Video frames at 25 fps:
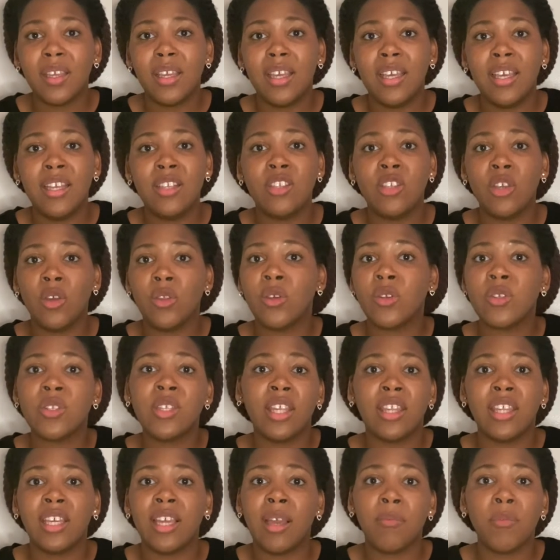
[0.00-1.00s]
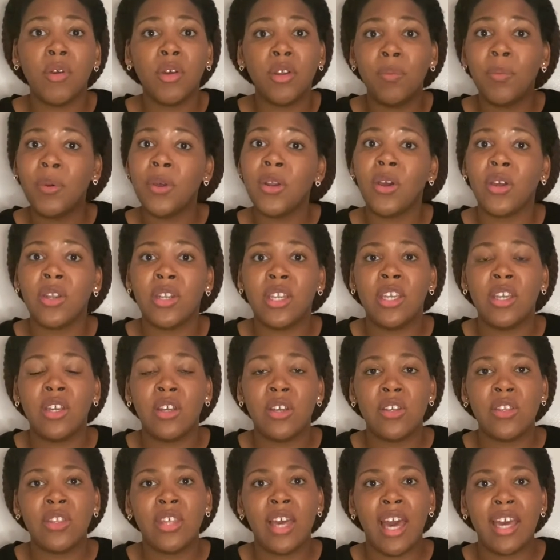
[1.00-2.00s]
And so there's nothing I'm going to put on
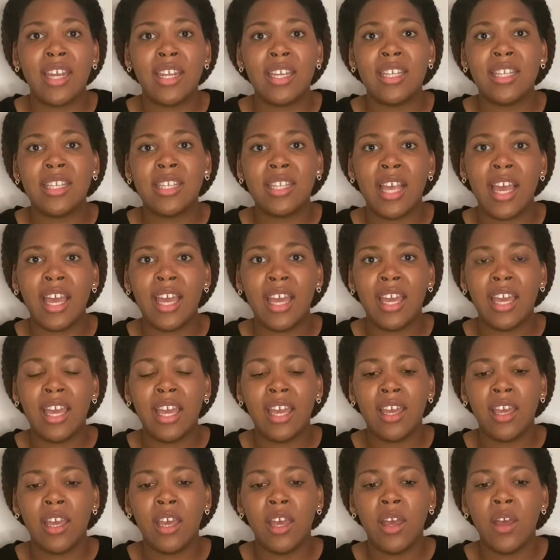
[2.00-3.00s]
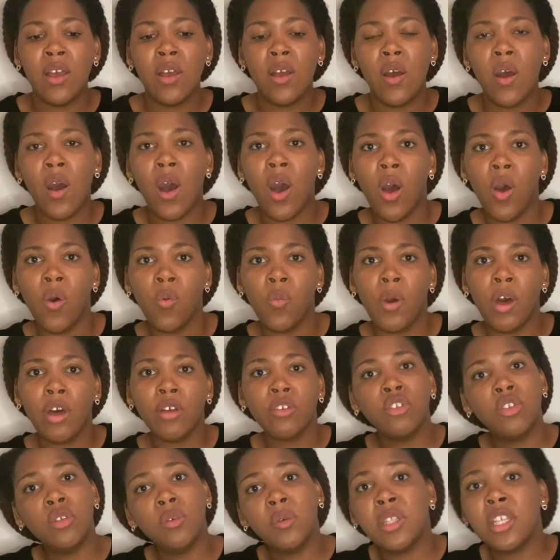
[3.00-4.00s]
here that is saying, oh, well,
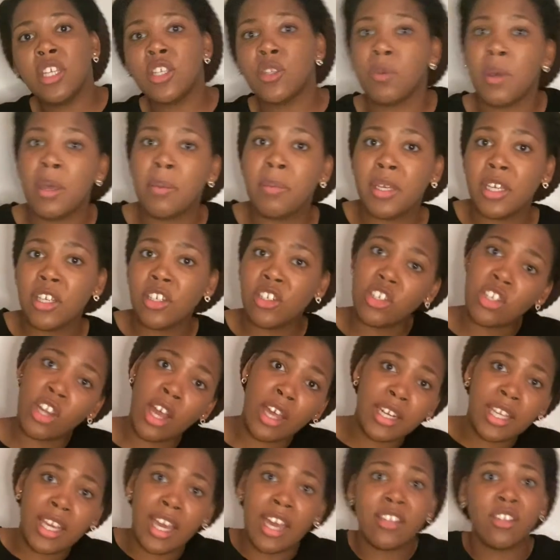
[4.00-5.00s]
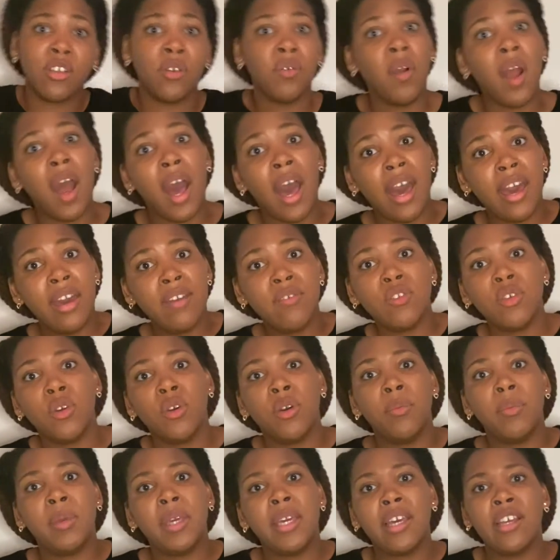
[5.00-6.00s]
do it this way because Shawnee has arrived
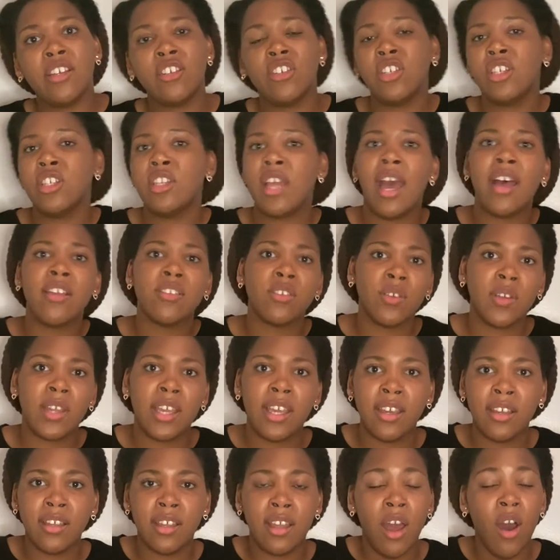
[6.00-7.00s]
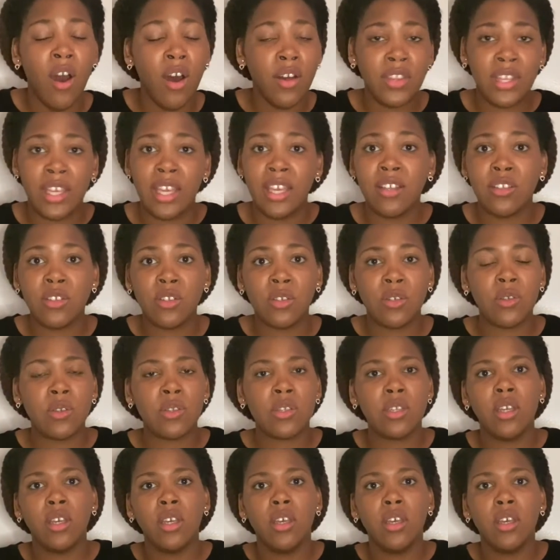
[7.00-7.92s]
or because she has all the answers